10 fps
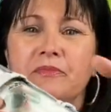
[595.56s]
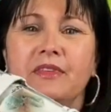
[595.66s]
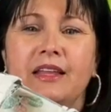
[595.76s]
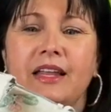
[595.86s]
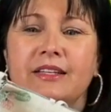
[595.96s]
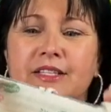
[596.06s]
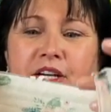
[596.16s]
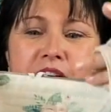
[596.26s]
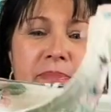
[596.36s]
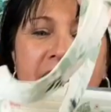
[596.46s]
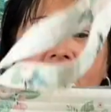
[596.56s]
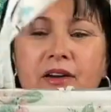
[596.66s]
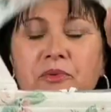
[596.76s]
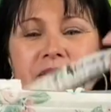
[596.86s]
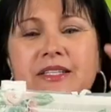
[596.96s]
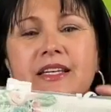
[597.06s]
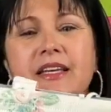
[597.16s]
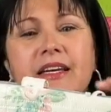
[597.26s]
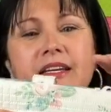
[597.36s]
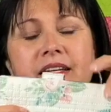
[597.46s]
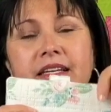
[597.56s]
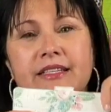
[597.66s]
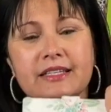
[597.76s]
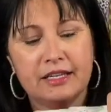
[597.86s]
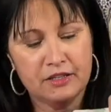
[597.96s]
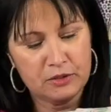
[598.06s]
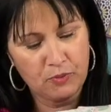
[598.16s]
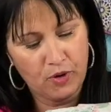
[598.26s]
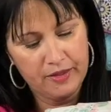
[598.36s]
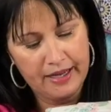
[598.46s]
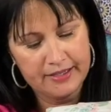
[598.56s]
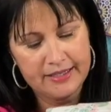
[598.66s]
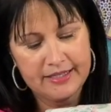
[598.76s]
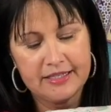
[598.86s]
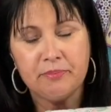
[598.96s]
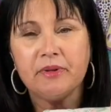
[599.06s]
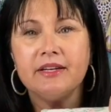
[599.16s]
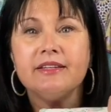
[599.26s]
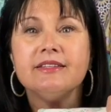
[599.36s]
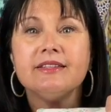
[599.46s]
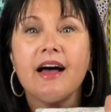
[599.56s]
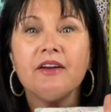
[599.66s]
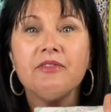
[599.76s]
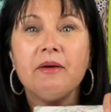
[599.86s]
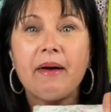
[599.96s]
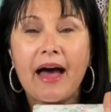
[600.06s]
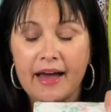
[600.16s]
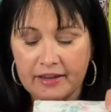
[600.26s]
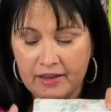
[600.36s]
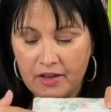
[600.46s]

Now let's turn it back. Once again, it's going to sport that stippling design on the back.